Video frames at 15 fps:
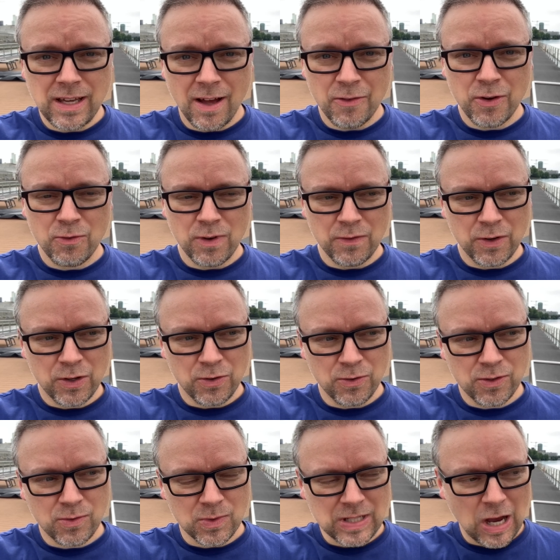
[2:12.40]
other river
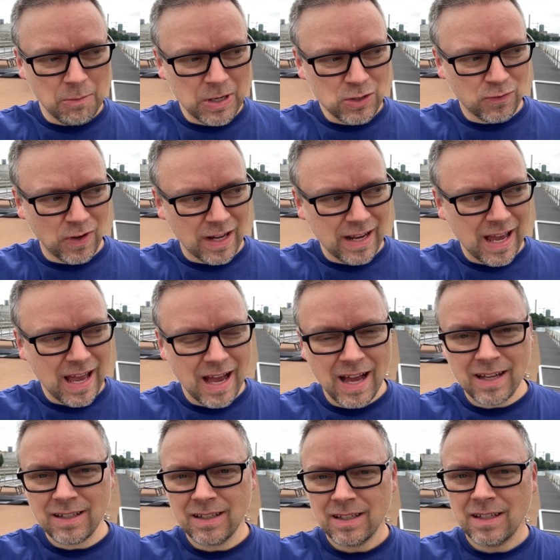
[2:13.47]
cruise, was how much fun I
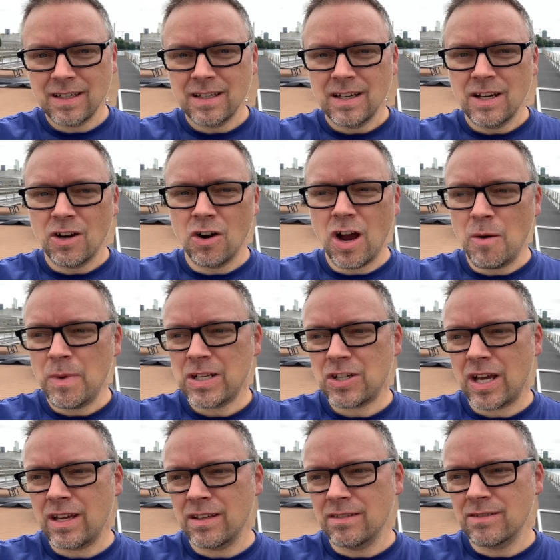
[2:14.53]
had, or how much
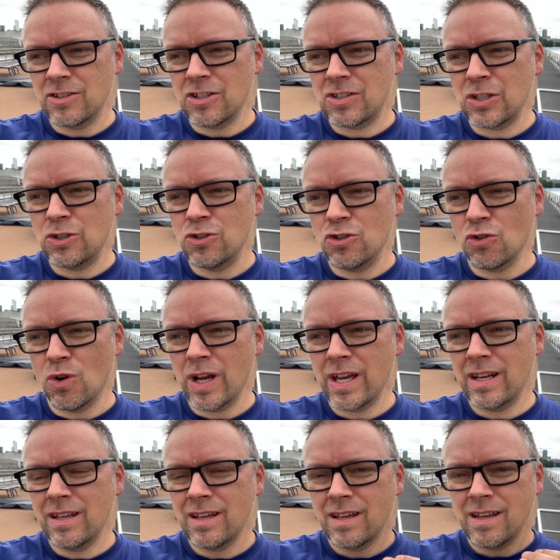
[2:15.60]
I just
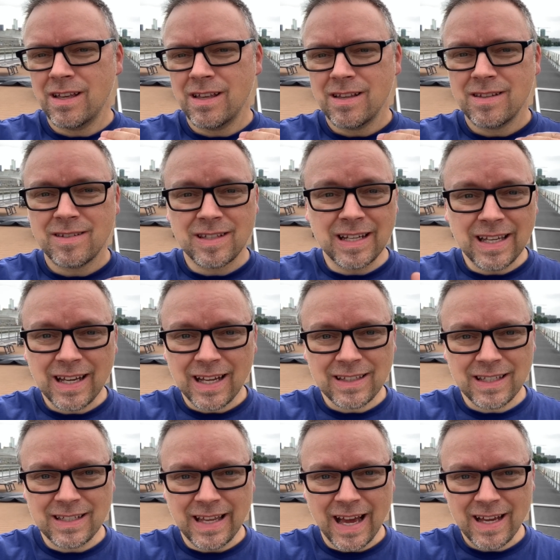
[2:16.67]
enjoyed sitting on
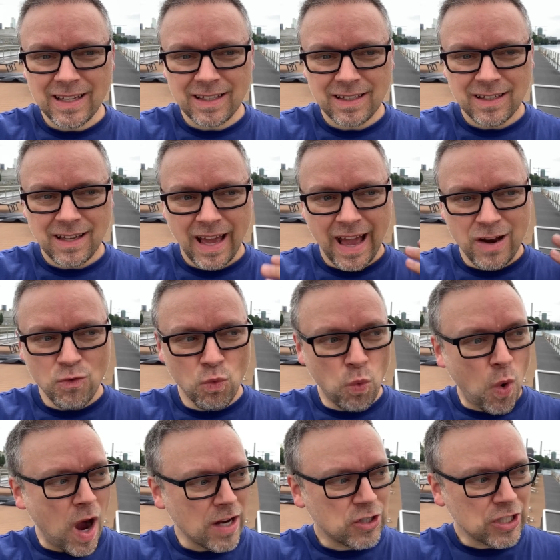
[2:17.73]
the deck and
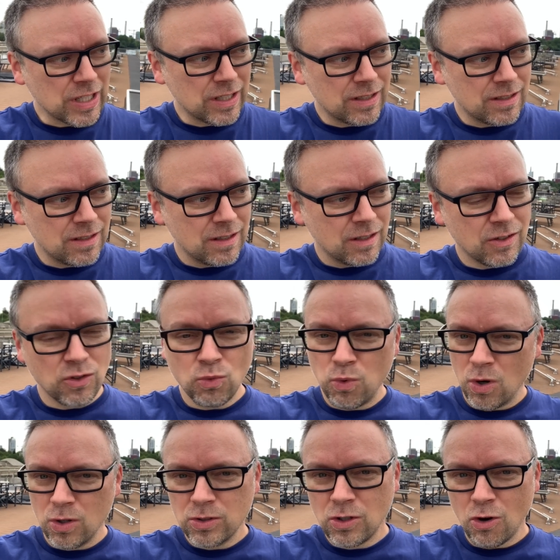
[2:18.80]
watching the
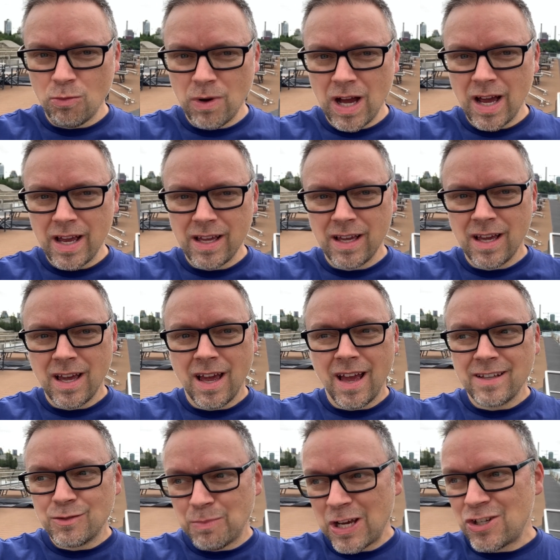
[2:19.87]
world go by,
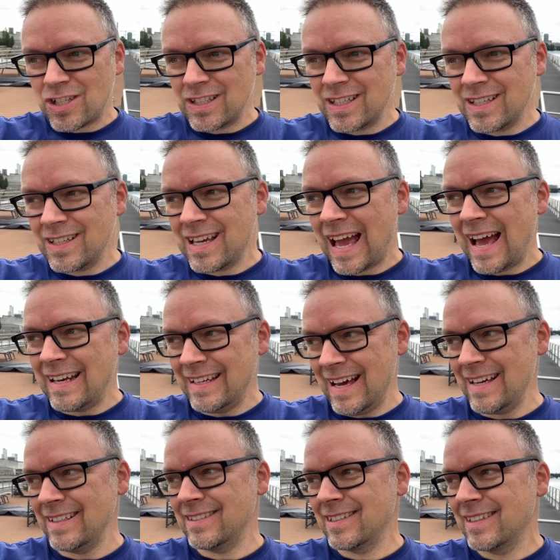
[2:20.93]
especially at
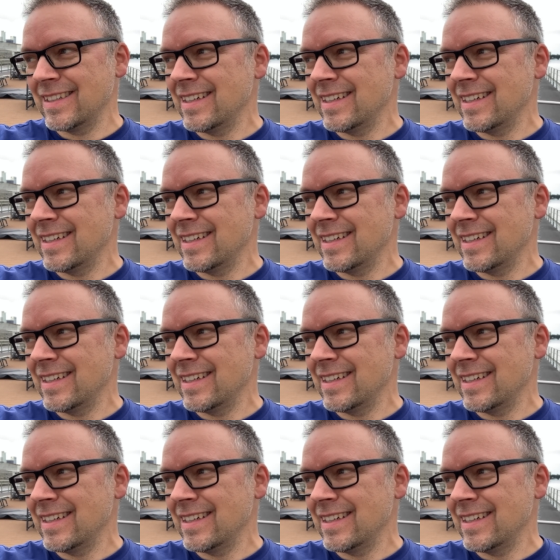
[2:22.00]
night.